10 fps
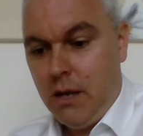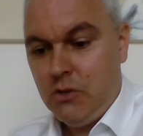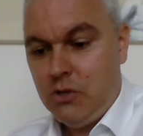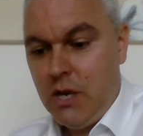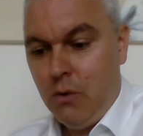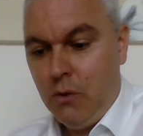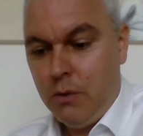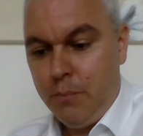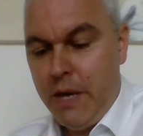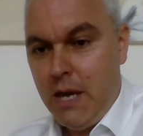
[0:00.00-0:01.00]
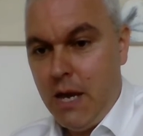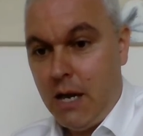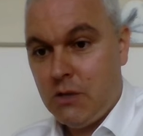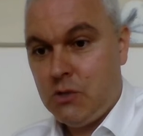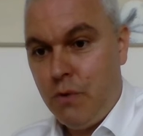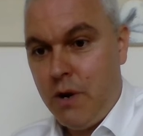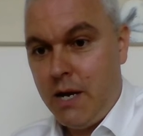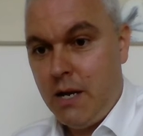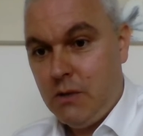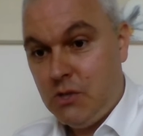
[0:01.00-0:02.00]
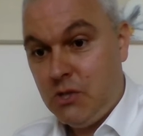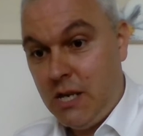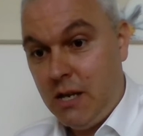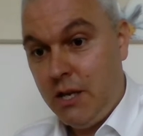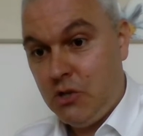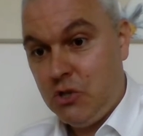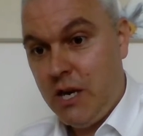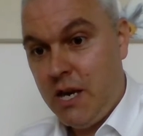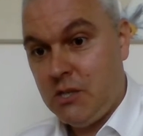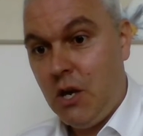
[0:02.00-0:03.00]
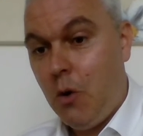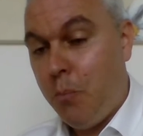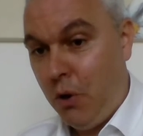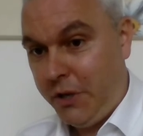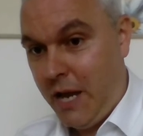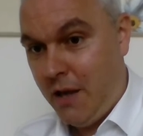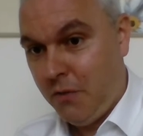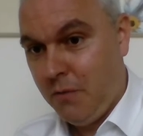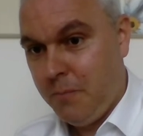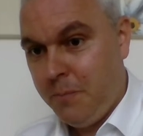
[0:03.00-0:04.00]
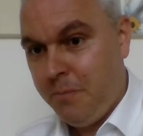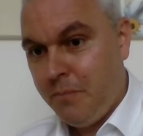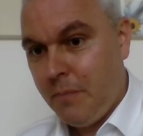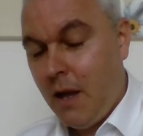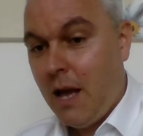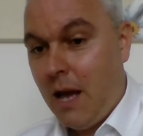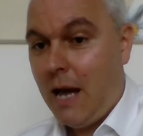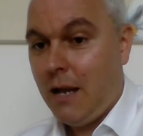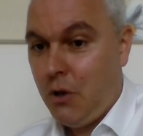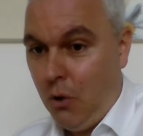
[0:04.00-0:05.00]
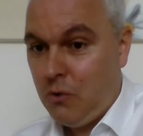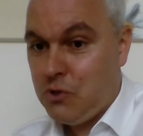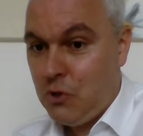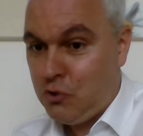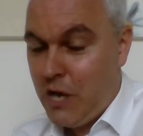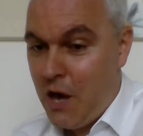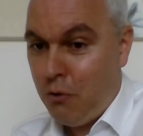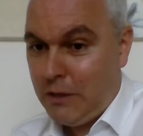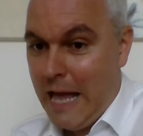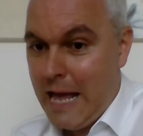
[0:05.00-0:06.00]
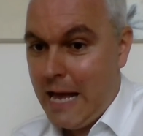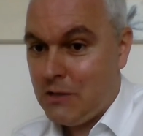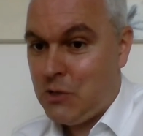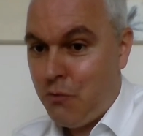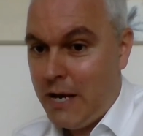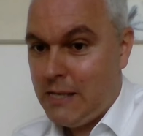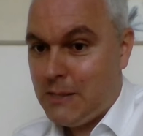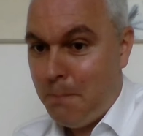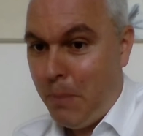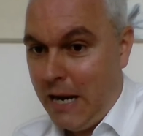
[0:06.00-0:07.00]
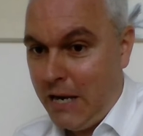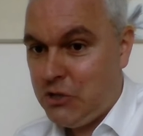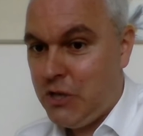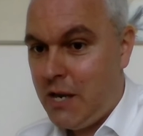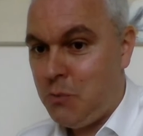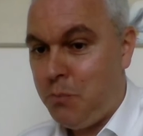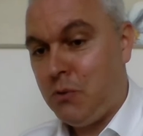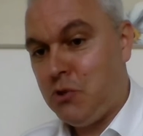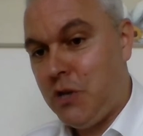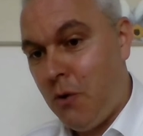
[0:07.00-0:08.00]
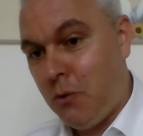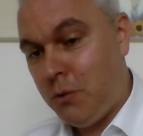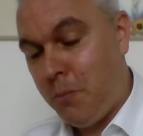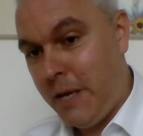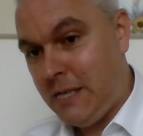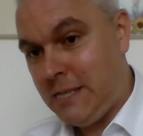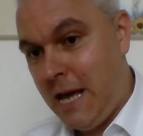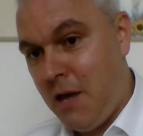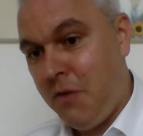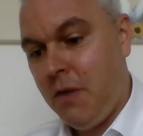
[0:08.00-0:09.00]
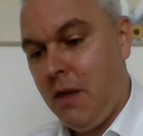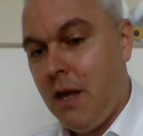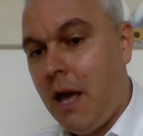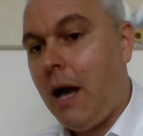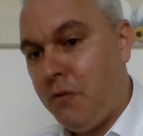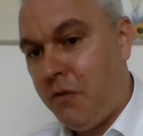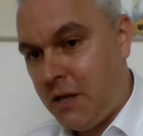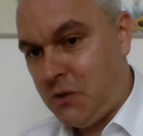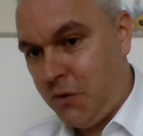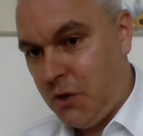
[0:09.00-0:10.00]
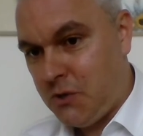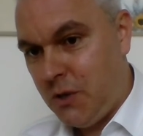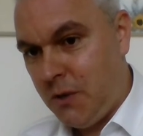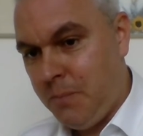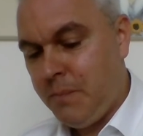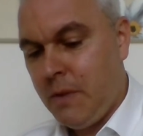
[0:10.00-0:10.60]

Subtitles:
and shareholder B has the right to sell his shares upon death. And also shareholder A has the right to buy shares upon shareholder B's death, and vice versa.